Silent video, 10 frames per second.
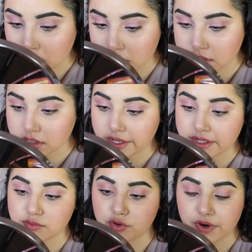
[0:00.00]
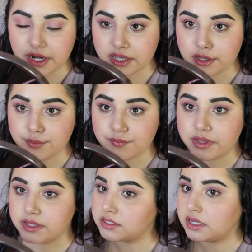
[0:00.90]
this side is more radiant
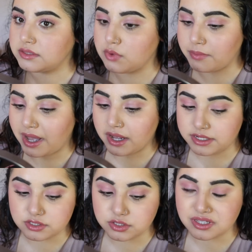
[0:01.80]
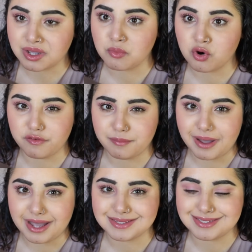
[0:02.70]
and this side is more matte. I did use like more of a
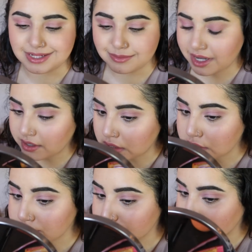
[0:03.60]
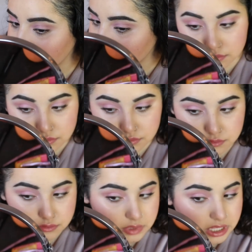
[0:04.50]
matte setting powder.
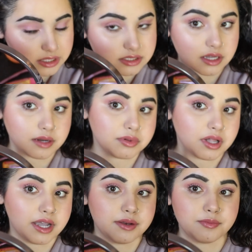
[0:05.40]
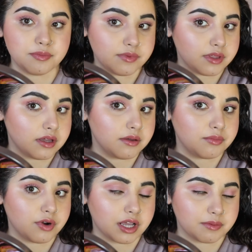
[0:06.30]
And this side applied the
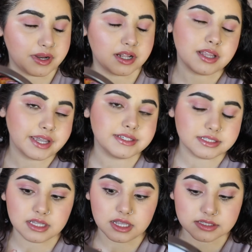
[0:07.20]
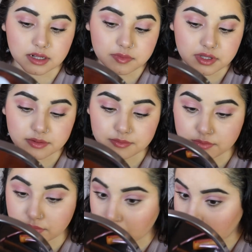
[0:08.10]
product better, like I did last time, the
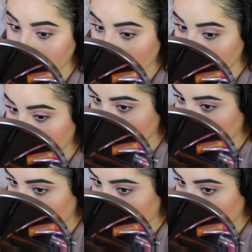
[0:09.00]
applied product